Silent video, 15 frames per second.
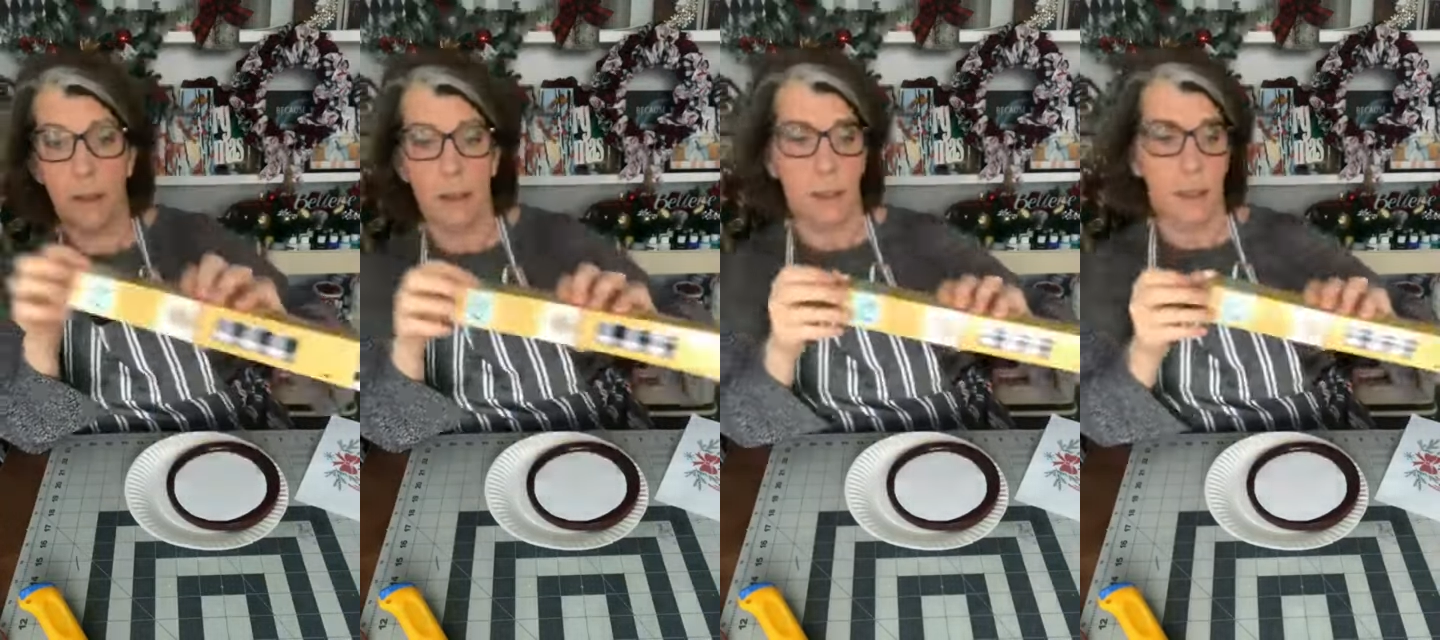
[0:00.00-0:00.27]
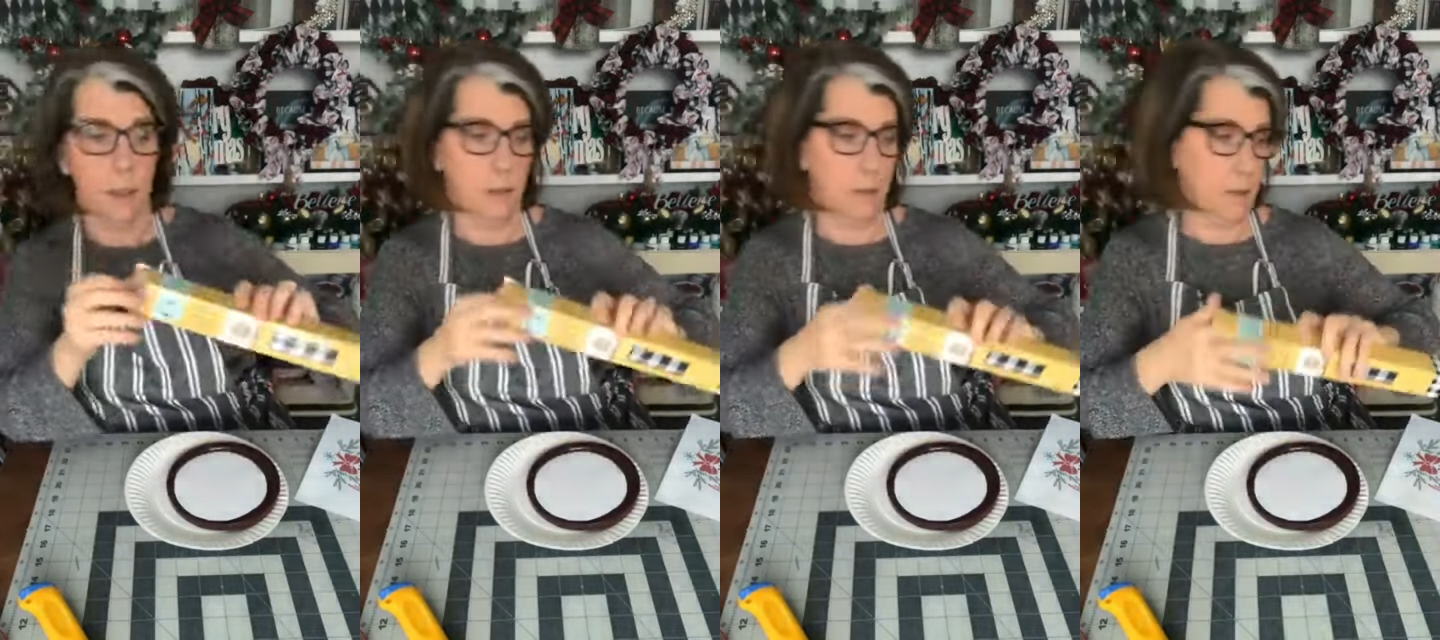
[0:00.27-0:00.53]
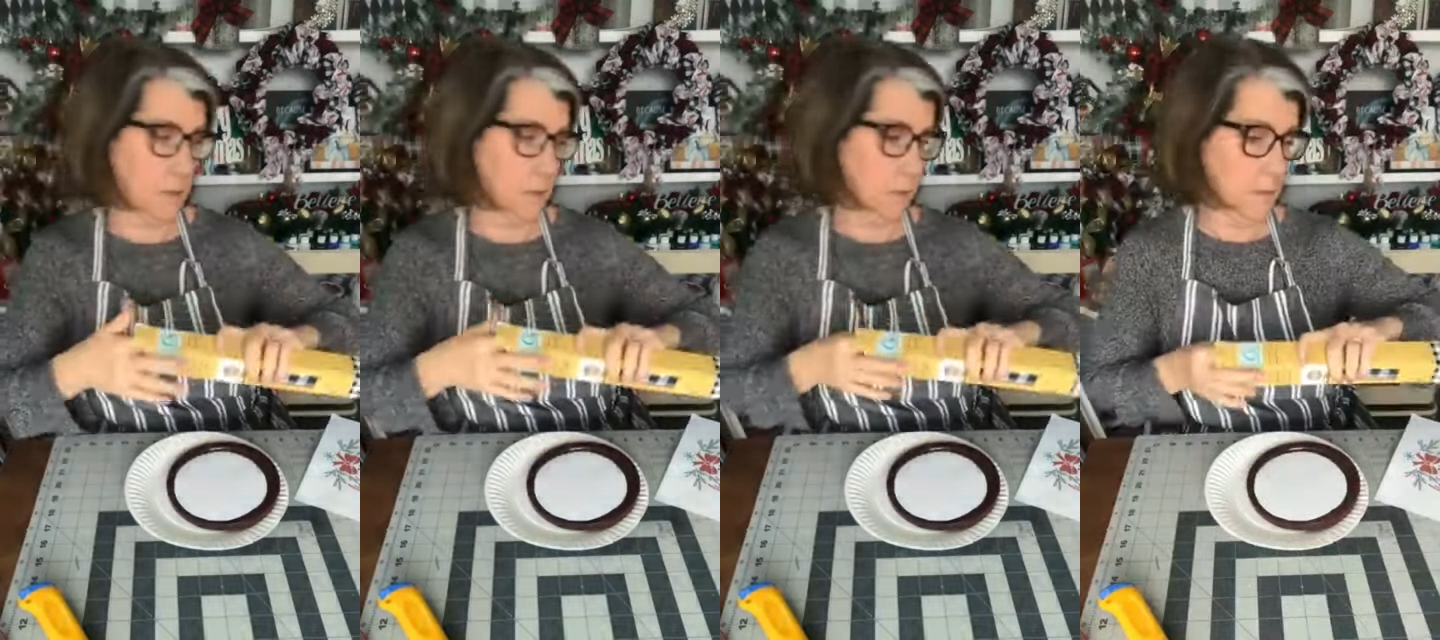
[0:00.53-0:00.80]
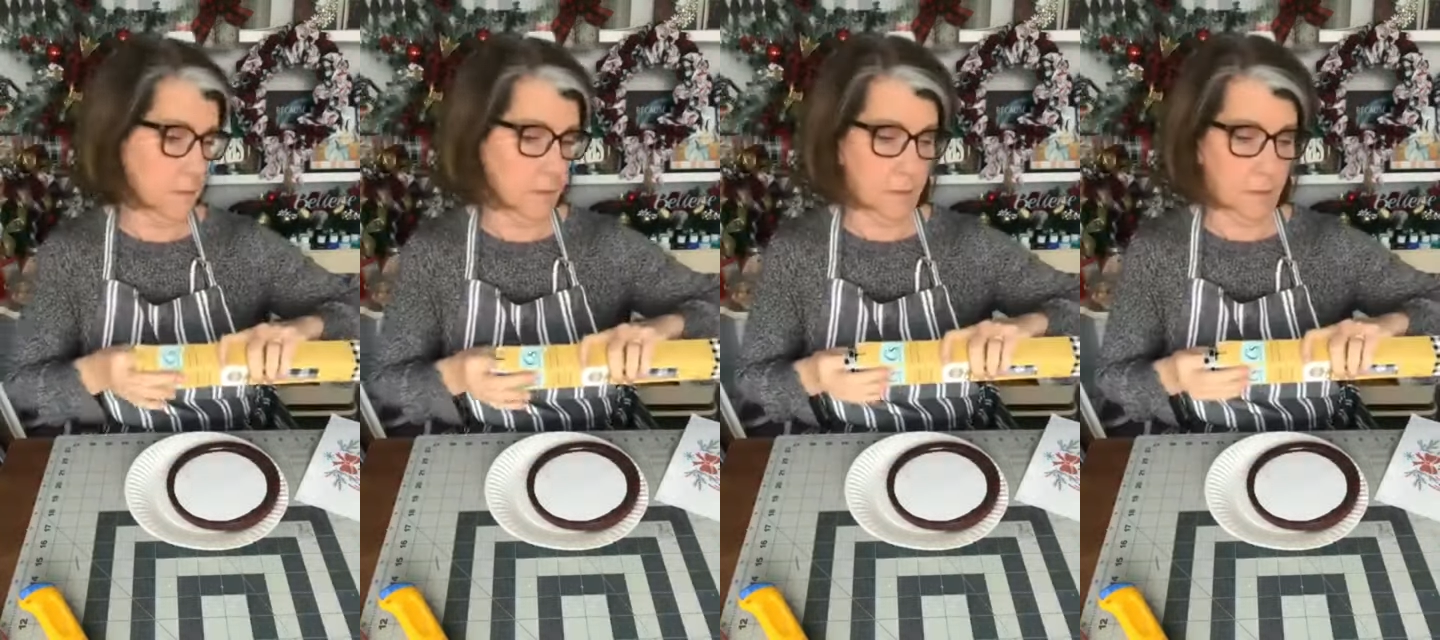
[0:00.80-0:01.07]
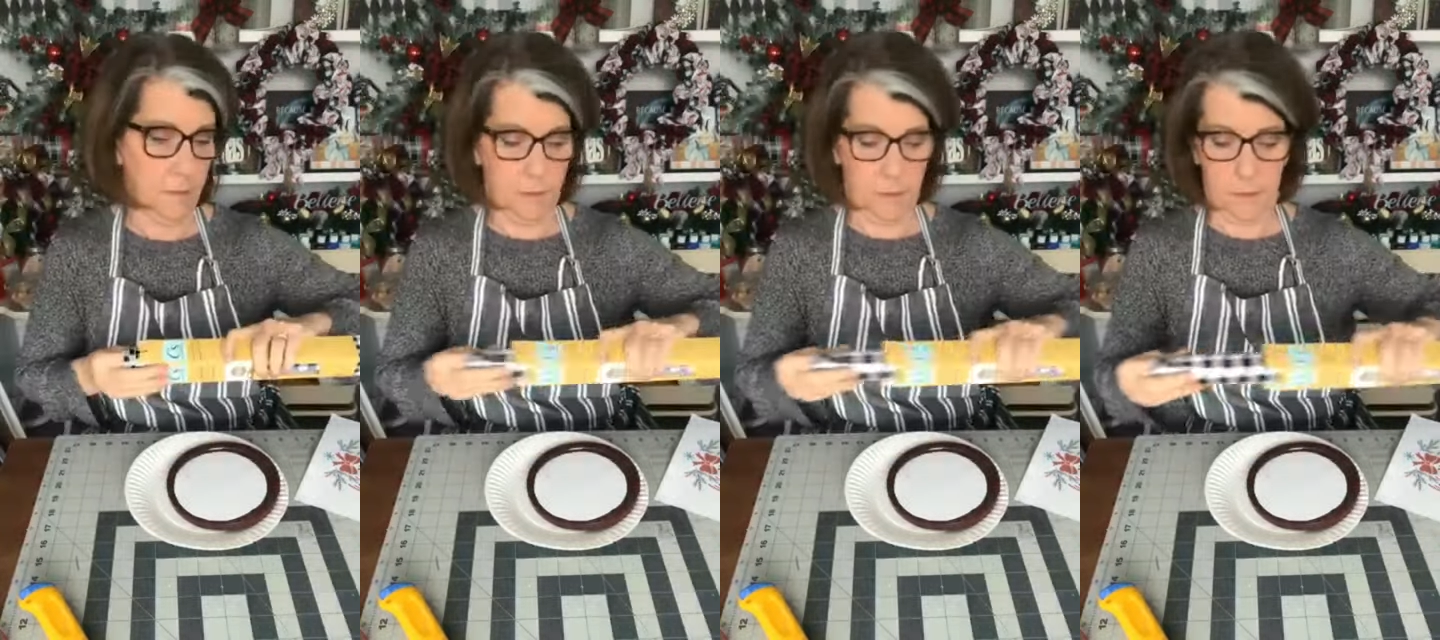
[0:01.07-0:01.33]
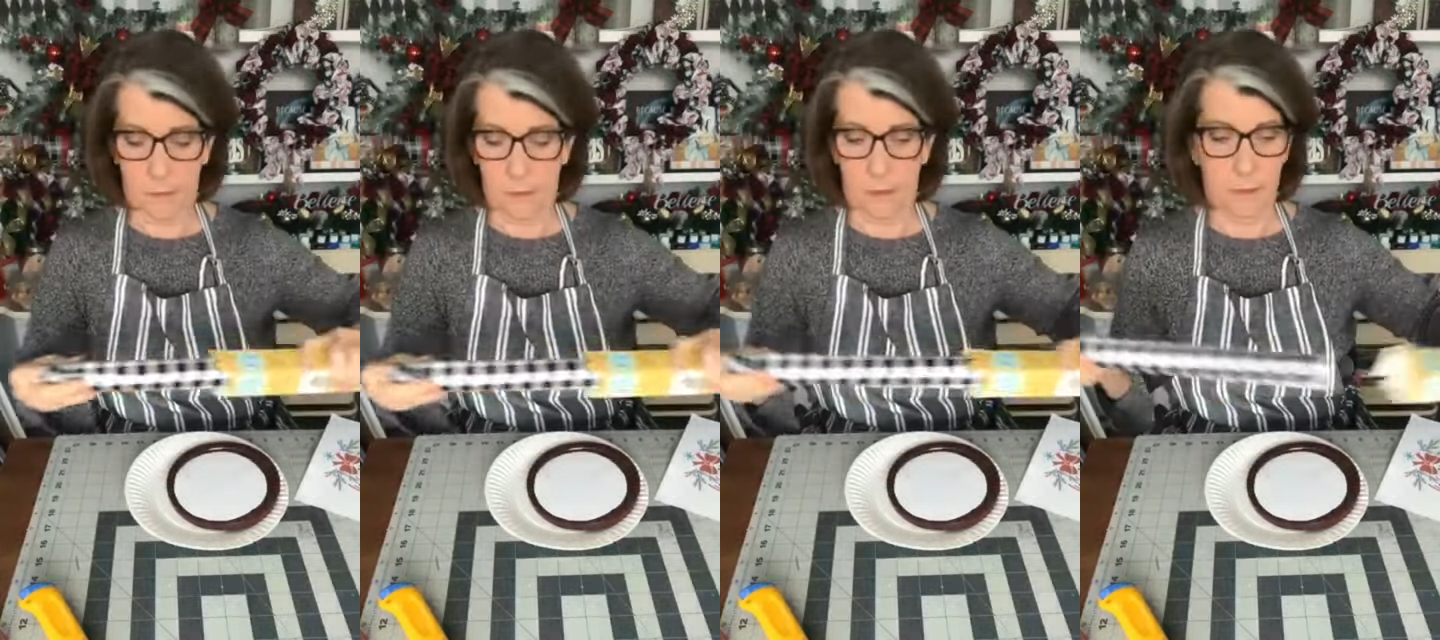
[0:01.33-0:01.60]
And
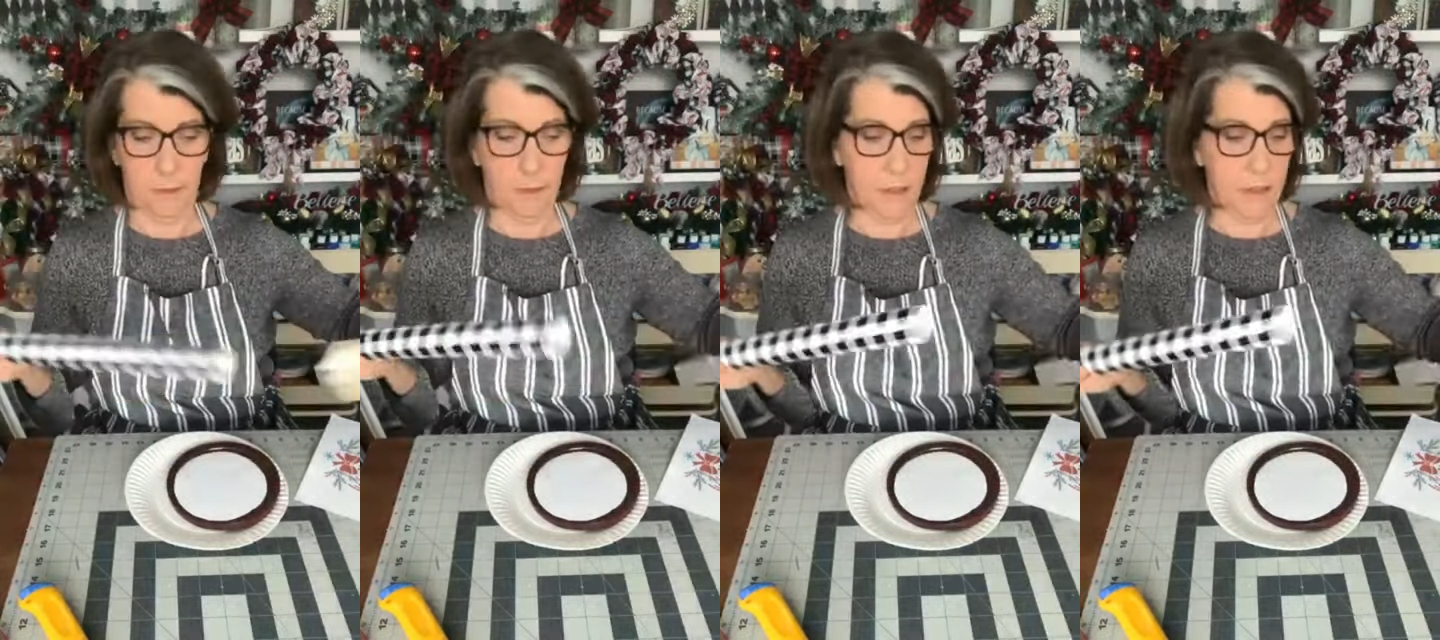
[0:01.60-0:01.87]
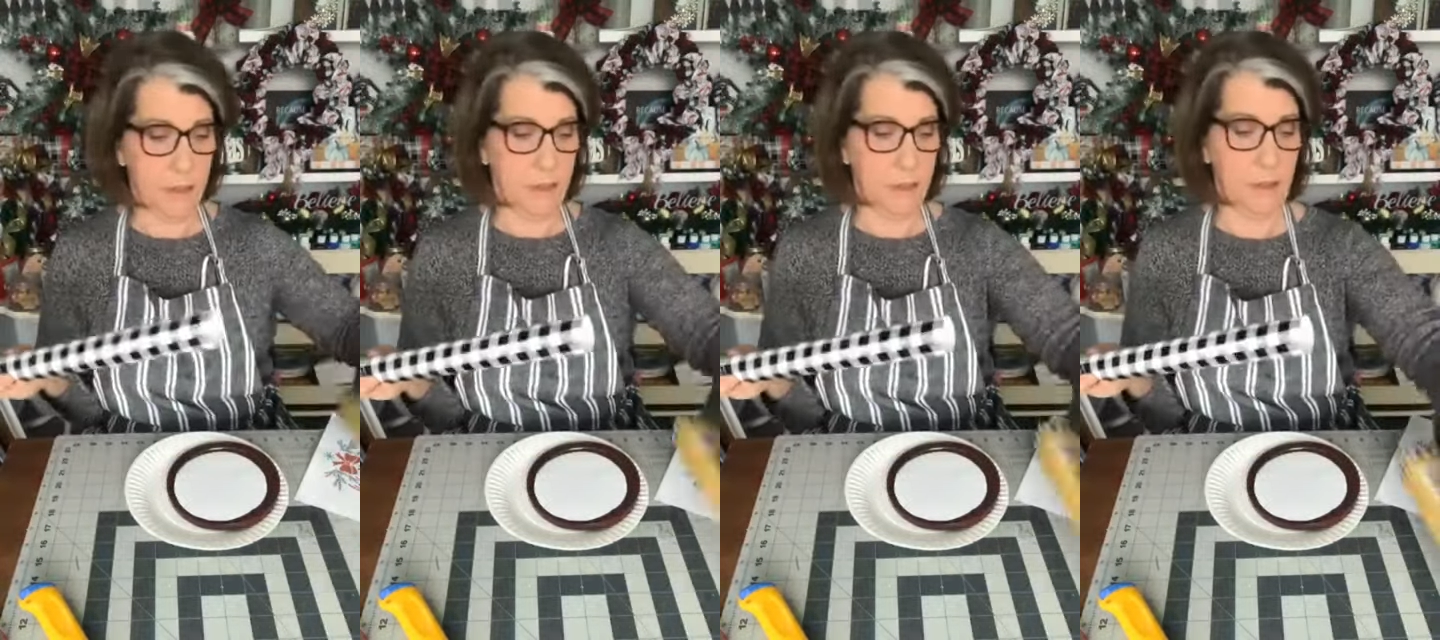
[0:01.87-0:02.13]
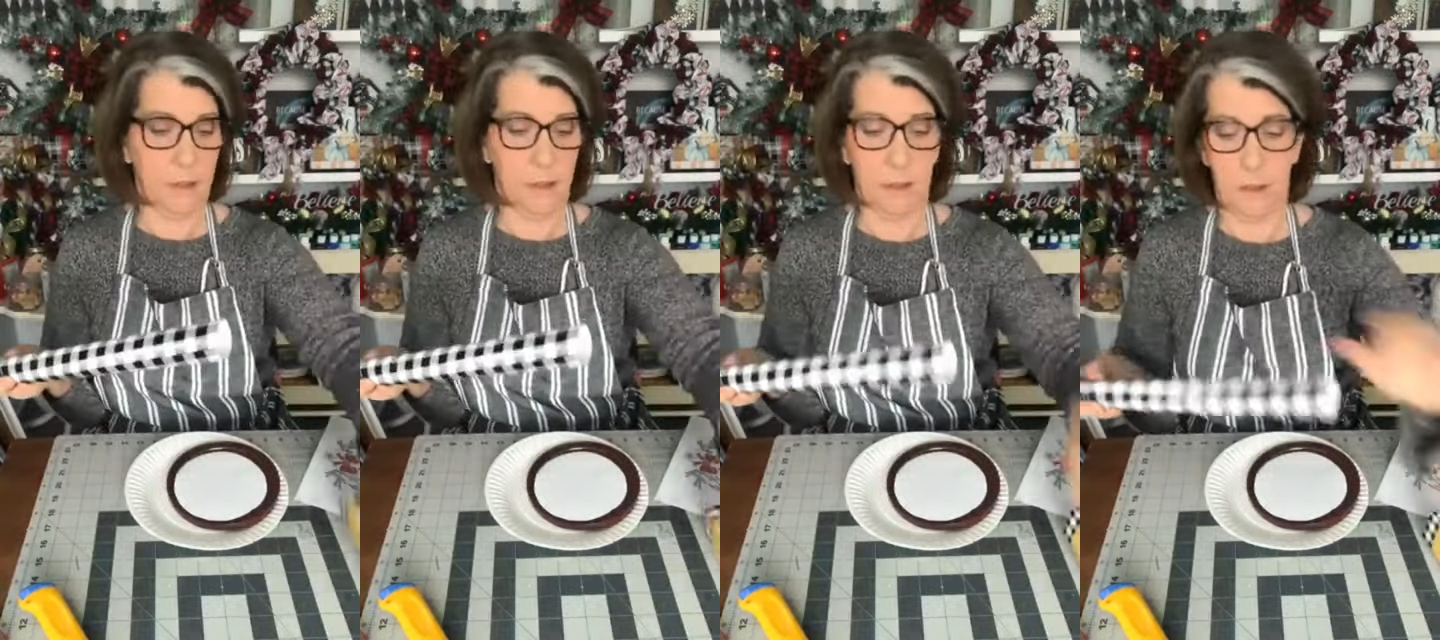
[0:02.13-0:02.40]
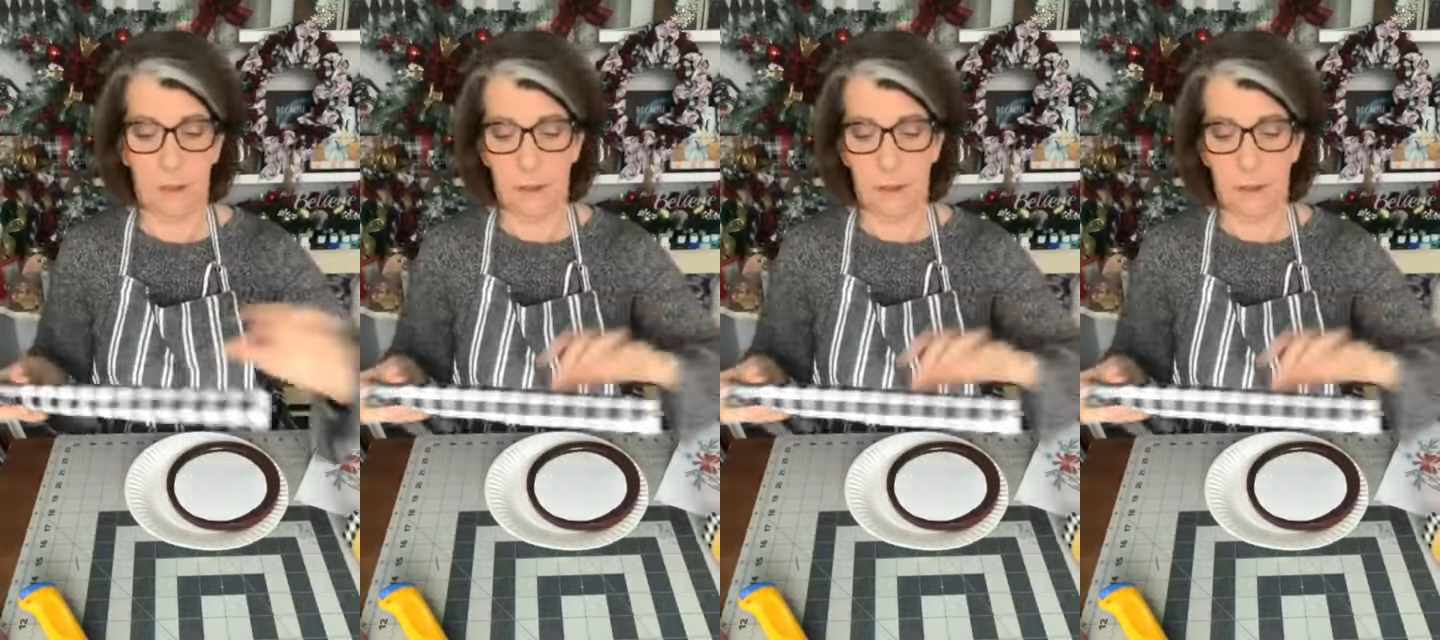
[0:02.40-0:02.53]
this